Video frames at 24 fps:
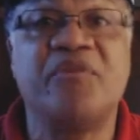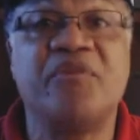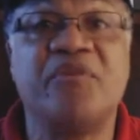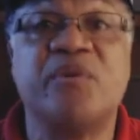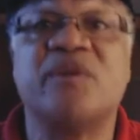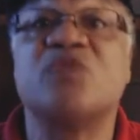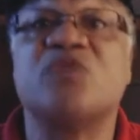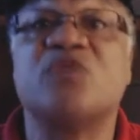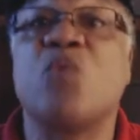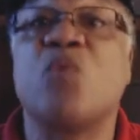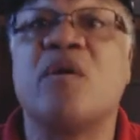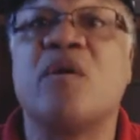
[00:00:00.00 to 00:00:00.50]

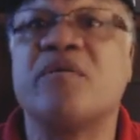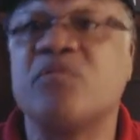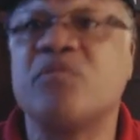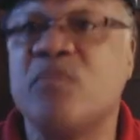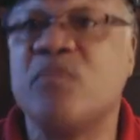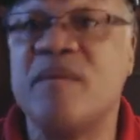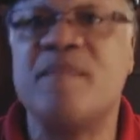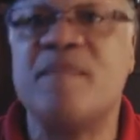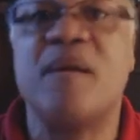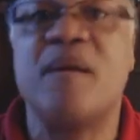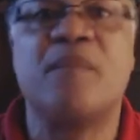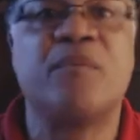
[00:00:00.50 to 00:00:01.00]
author is worth
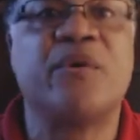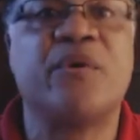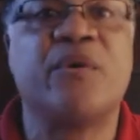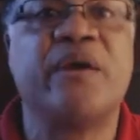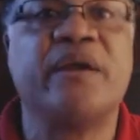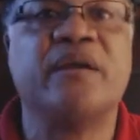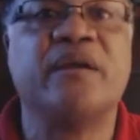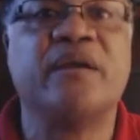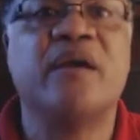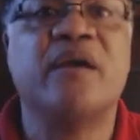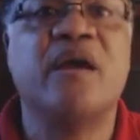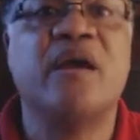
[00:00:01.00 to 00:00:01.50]

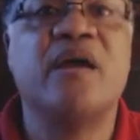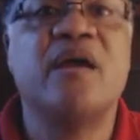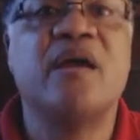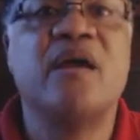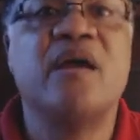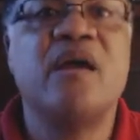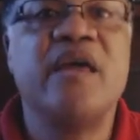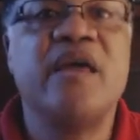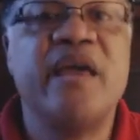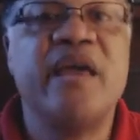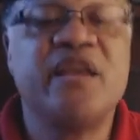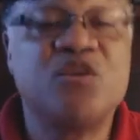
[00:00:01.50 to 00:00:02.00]
remembering.
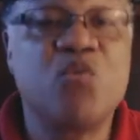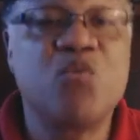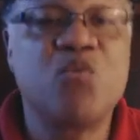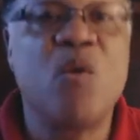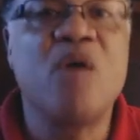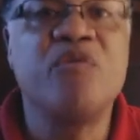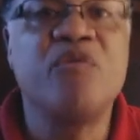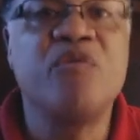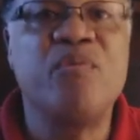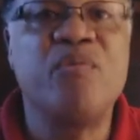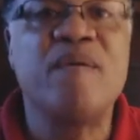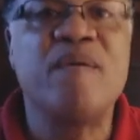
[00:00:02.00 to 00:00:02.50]
It's
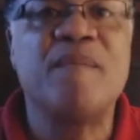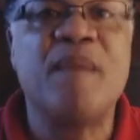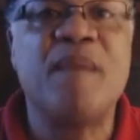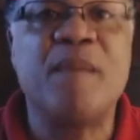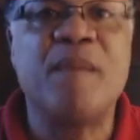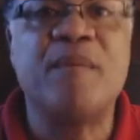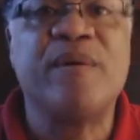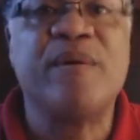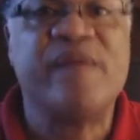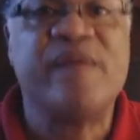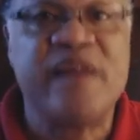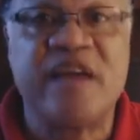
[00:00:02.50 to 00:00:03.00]
worth
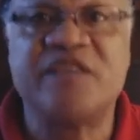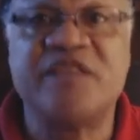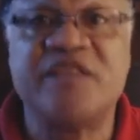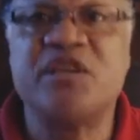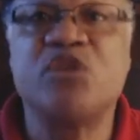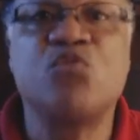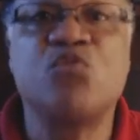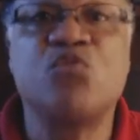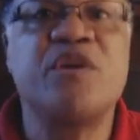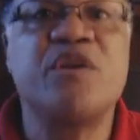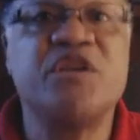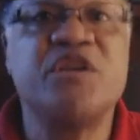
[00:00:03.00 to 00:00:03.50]
remembering. I
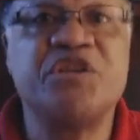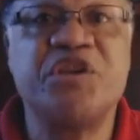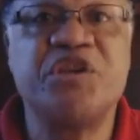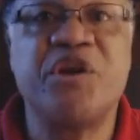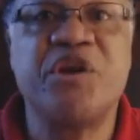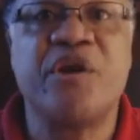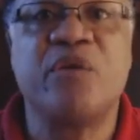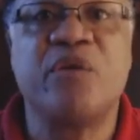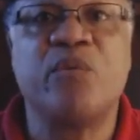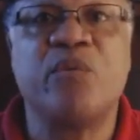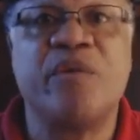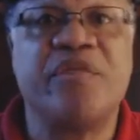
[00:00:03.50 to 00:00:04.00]
just want to
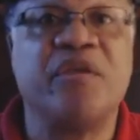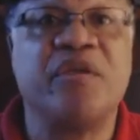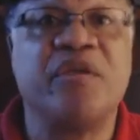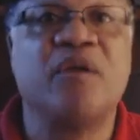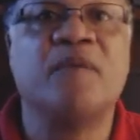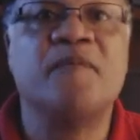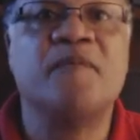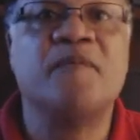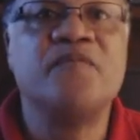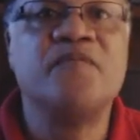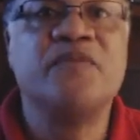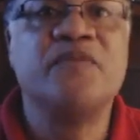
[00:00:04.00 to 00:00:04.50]
share it with
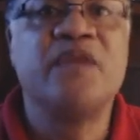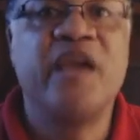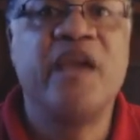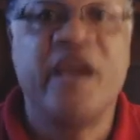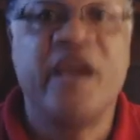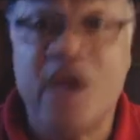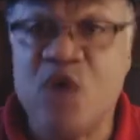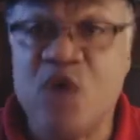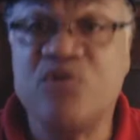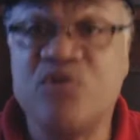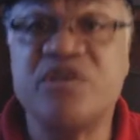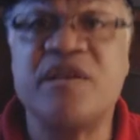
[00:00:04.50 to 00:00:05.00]
you.
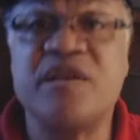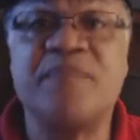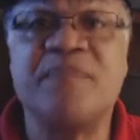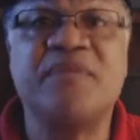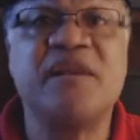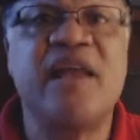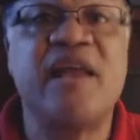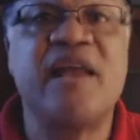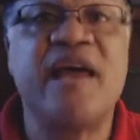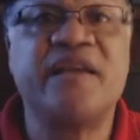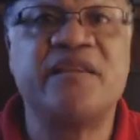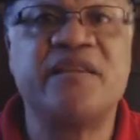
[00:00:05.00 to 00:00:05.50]
It goes
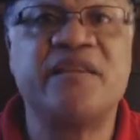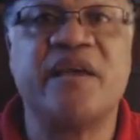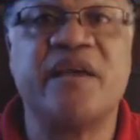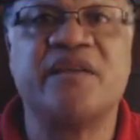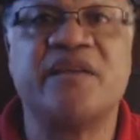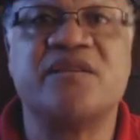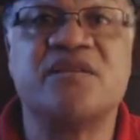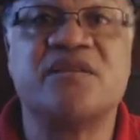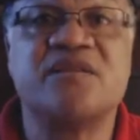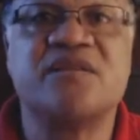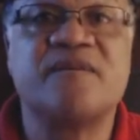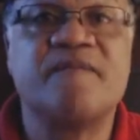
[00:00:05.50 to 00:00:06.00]
something like
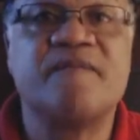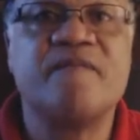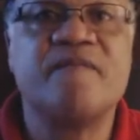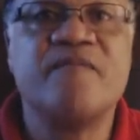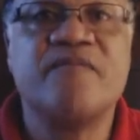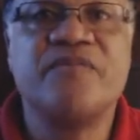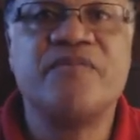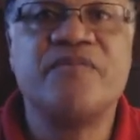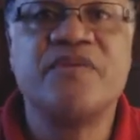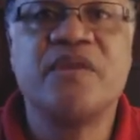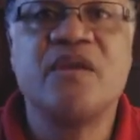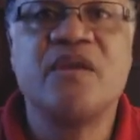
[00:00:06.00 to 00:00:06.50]
this.
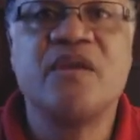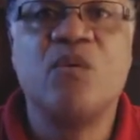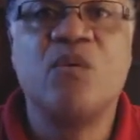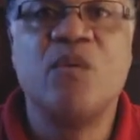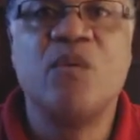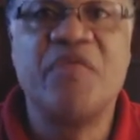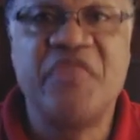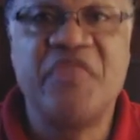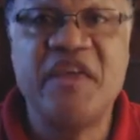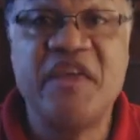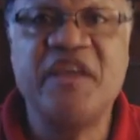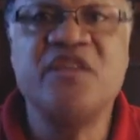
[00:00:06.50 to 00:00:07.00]

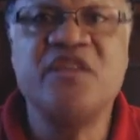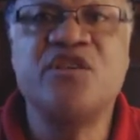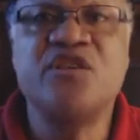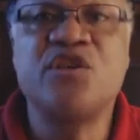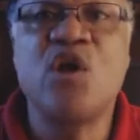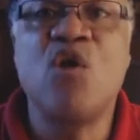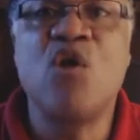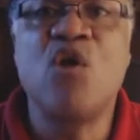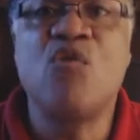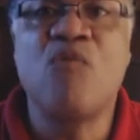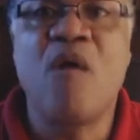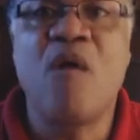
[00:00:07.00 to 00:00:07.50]
When things
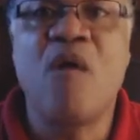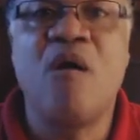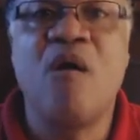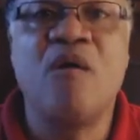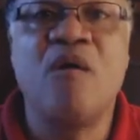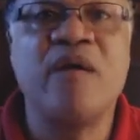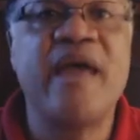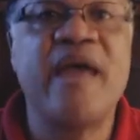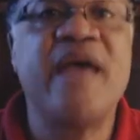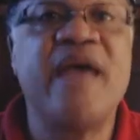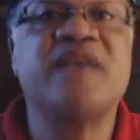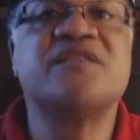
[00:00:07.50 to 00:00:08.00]
go
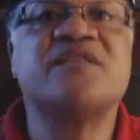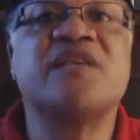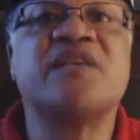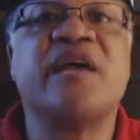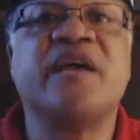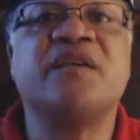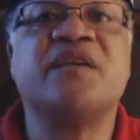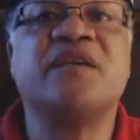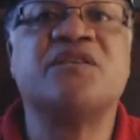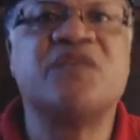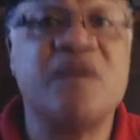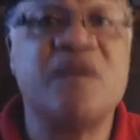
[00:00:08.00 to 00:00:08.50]
wrong, as
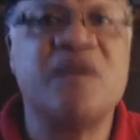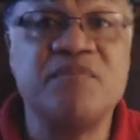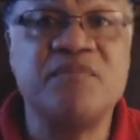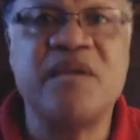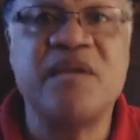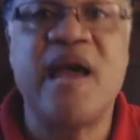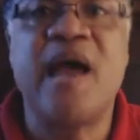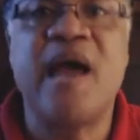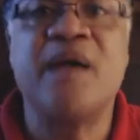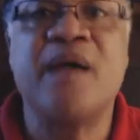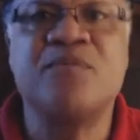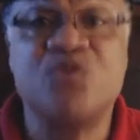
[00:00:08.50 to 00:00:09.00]
they
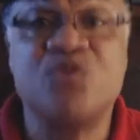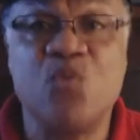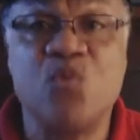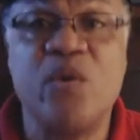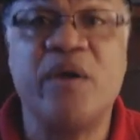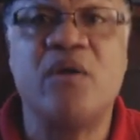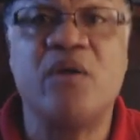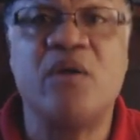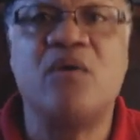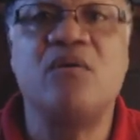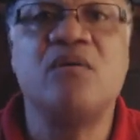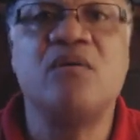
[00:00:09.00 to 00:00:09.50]
sometimes
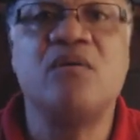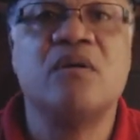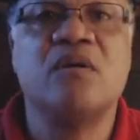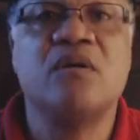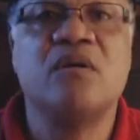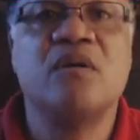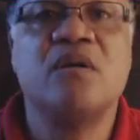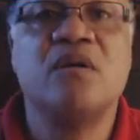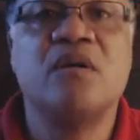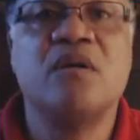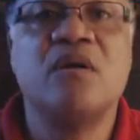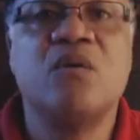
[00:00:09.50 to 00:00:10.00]
will,
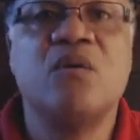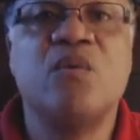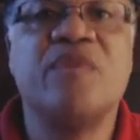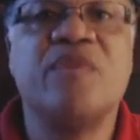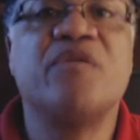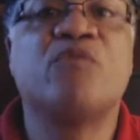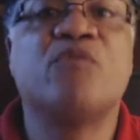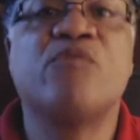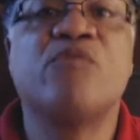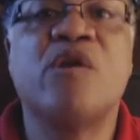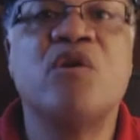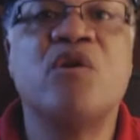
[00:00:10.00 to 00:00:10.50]

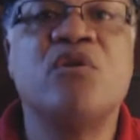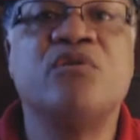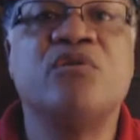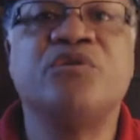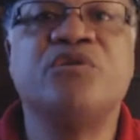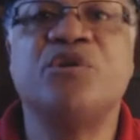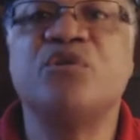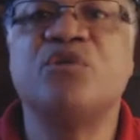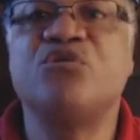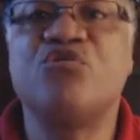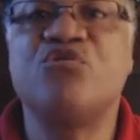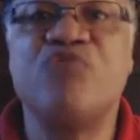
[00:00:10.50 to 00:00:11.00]
when the
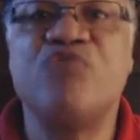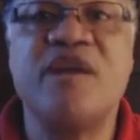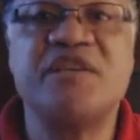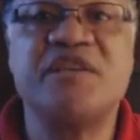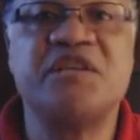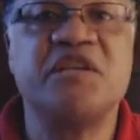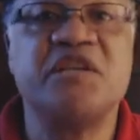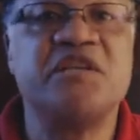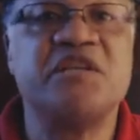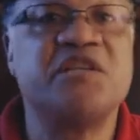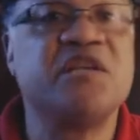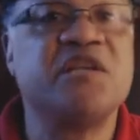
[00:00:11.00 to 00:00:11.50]
road you're
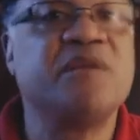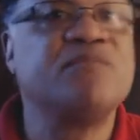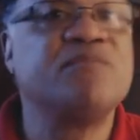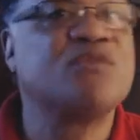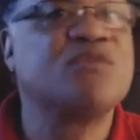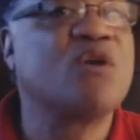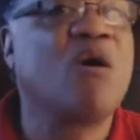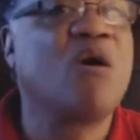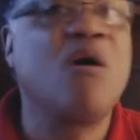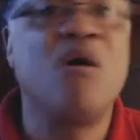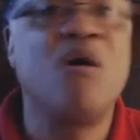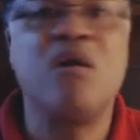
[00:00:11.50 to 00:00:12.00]
trudging
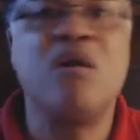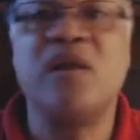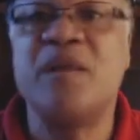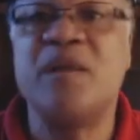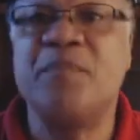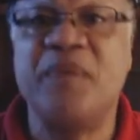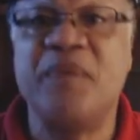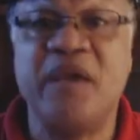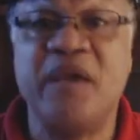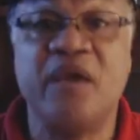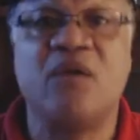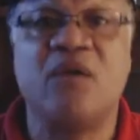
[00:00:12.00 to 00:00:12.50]
seems all
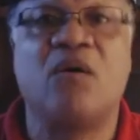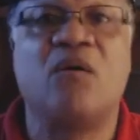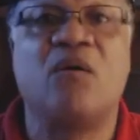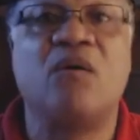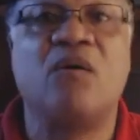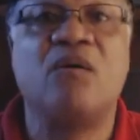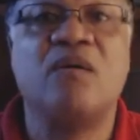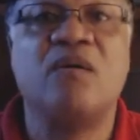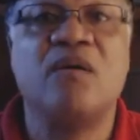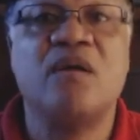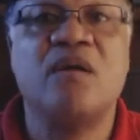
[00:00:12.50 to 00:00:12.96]
uphill,